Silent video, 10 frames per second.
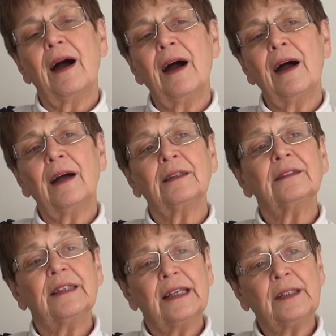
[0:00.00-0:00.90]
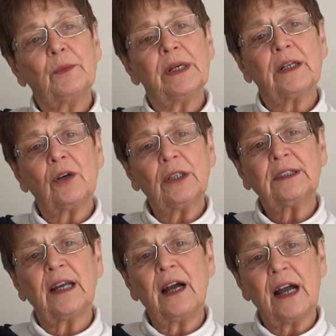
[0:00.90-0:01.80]
Um, then he went
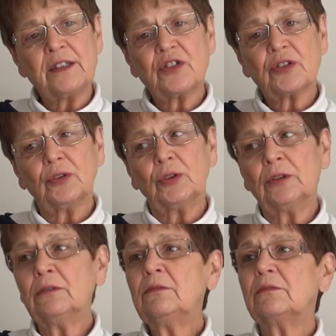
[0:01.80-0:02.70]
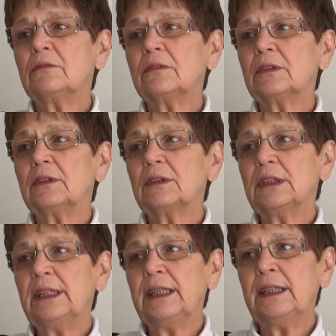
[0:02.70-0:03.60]
on to high school.
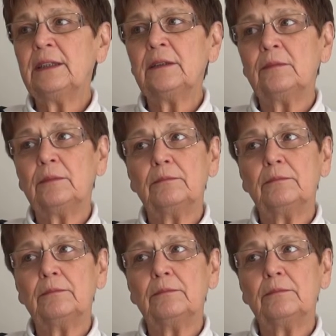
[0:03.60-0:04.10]
He